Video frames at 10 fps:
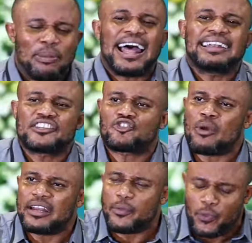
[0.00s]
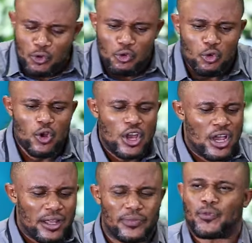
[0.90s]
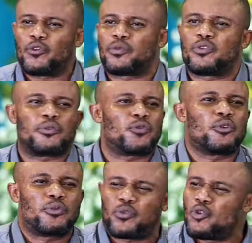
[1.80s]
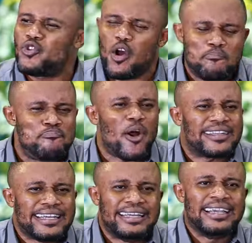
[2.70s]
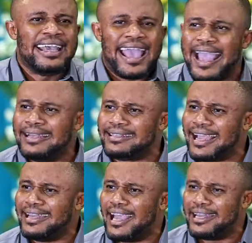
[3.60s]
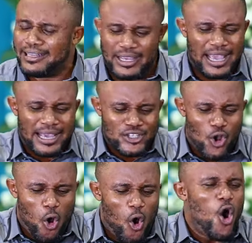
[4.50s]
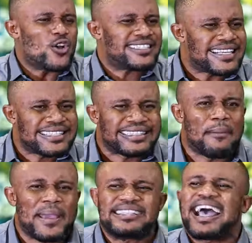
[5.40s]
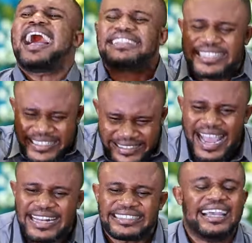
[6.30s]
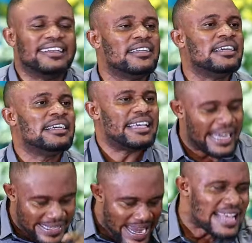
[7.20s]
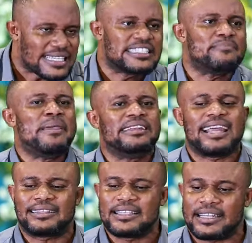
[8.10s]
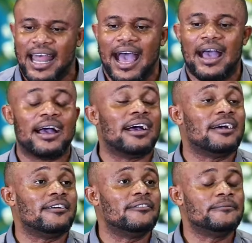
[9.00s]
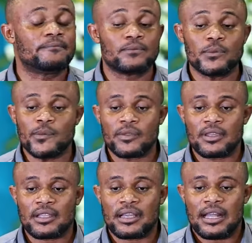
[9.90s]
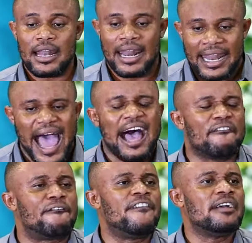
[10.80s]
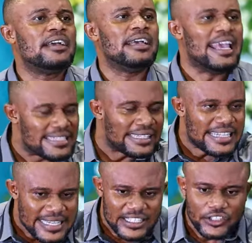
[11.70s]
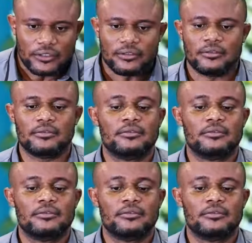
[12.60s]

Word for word: that blood is running through through your body and, and, and your whole system is agitated it doesn't mean that is love. Love is a decision.